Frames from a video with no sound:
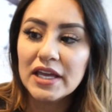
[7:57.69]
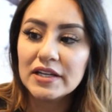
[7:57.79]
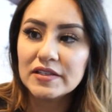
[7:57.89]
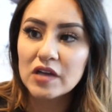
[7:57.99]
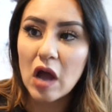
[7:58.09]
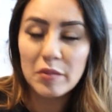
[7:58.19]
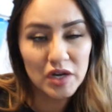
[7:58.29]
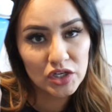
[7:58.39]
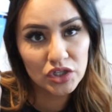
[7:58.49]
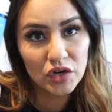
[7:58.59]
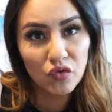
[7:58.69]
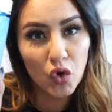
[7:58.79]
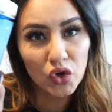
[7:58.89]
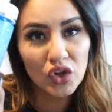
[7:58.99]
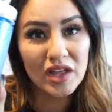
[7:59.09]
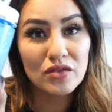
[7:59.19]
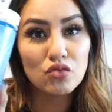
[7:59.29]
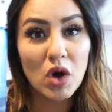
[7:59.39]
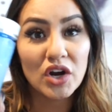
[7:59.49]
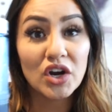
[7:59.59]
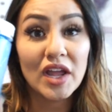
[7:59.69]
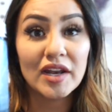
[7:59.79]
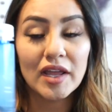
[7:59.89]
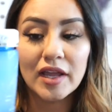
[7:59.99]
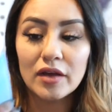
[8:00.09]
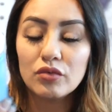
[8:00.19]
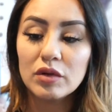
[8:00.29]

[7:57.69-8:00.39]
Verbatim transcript: It is a combination of oil and water, and it